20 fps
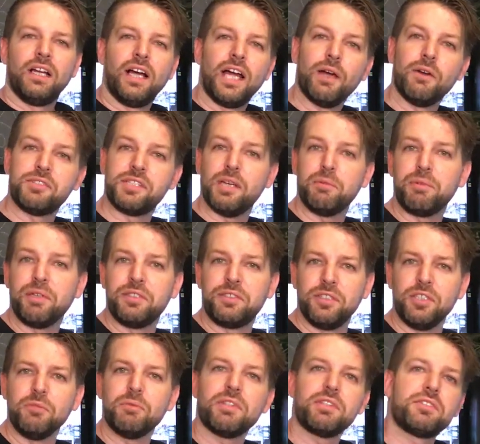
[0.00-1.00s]
Hey, what's up
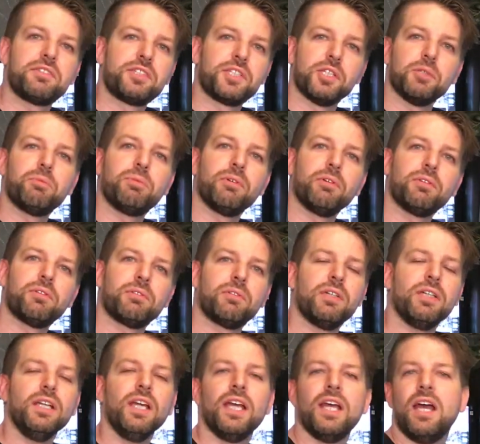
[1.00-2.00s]
YouTube? This is
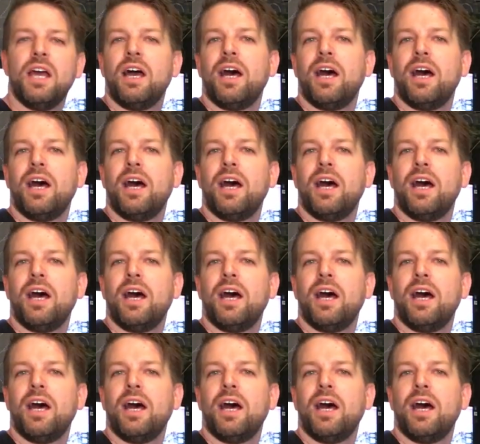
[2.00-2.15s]
JillpooThree.